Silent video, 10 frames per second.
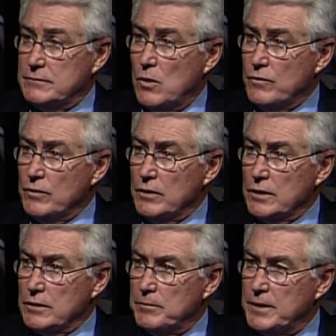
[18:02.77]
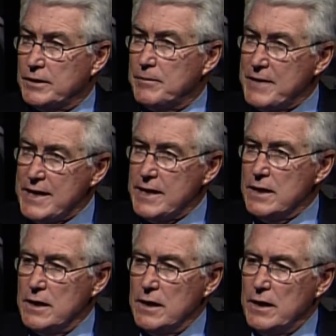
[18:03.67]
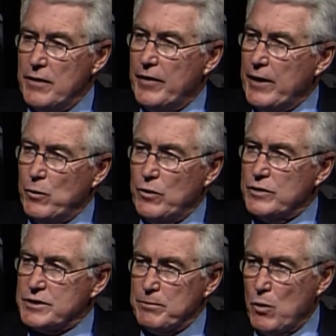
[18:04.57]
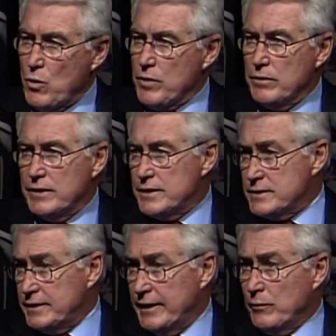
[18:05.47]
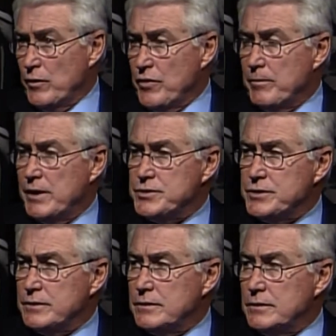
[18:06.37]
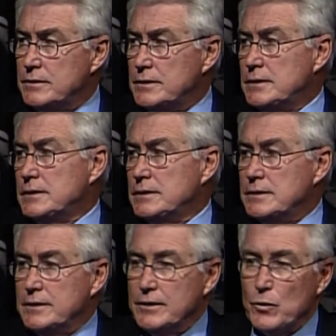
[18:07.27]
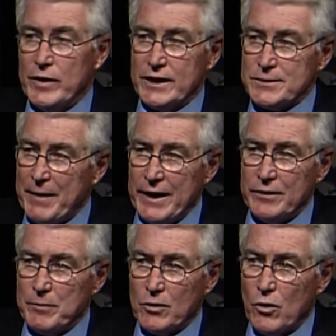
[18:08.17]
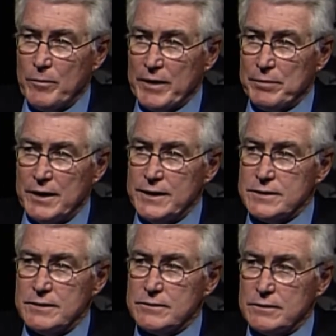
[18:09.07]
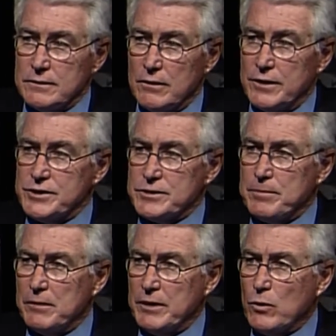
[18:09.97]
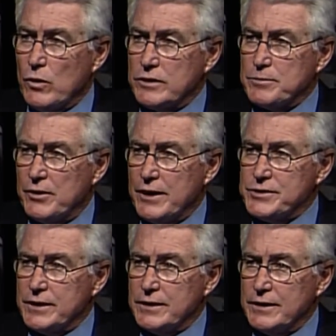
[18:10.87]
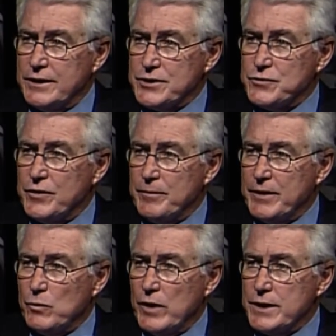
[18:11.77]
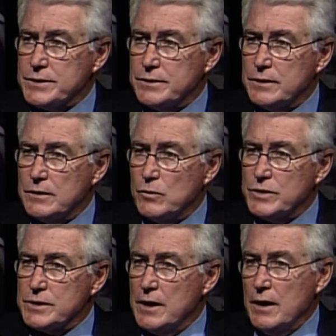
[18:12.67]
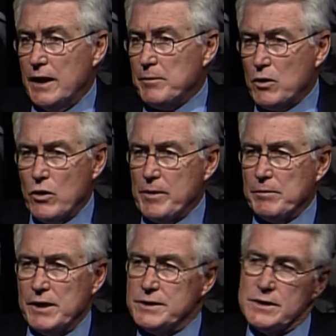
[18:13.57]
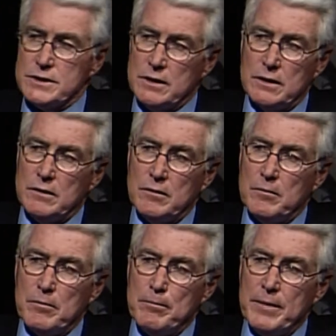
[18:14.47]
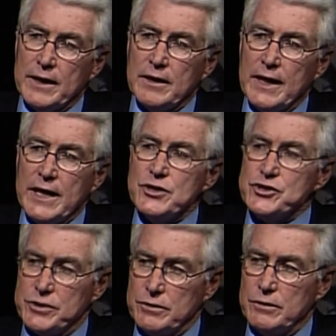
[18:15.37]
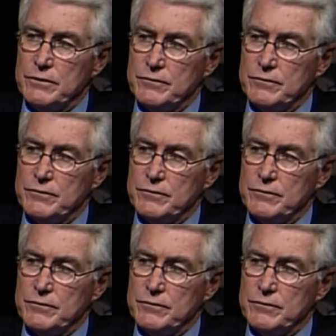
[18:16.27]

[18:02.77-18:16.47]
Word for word: overlooked, but to me, they were as important as dealing with the budget. You know, we expanded McCormick Place. It's the largest public works project in the history of the Midwest, which in McCormick Place is a big engine